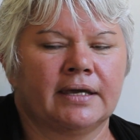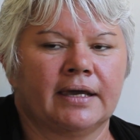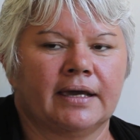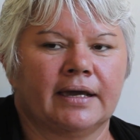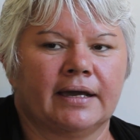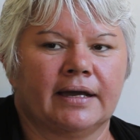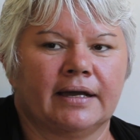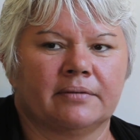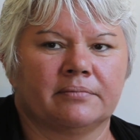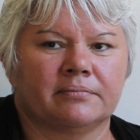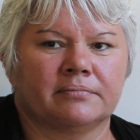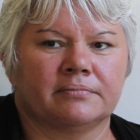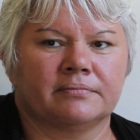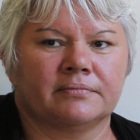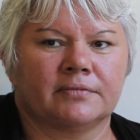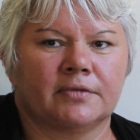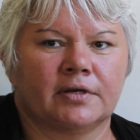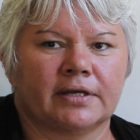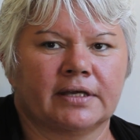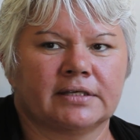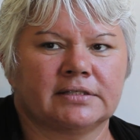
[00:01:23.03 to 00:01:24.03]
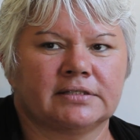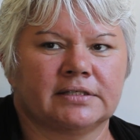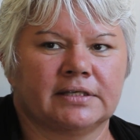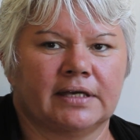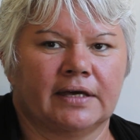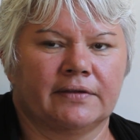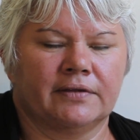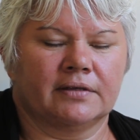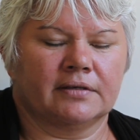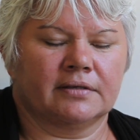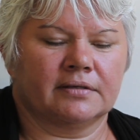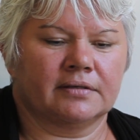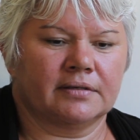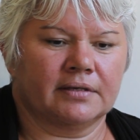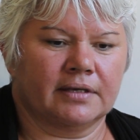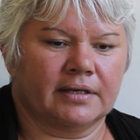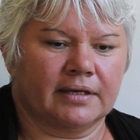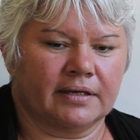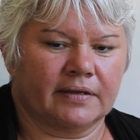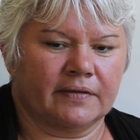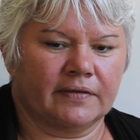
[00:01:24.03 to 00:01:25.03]
I guess the
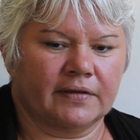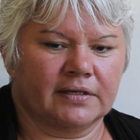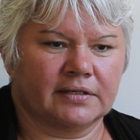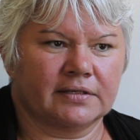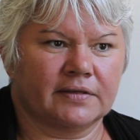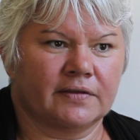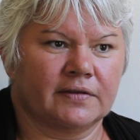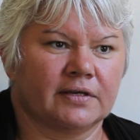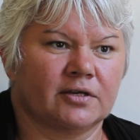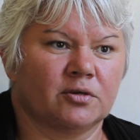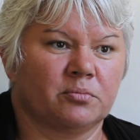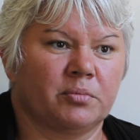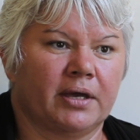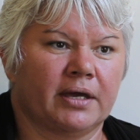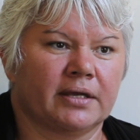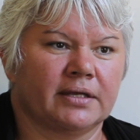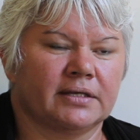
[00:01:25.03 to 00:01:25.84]
other thing to think about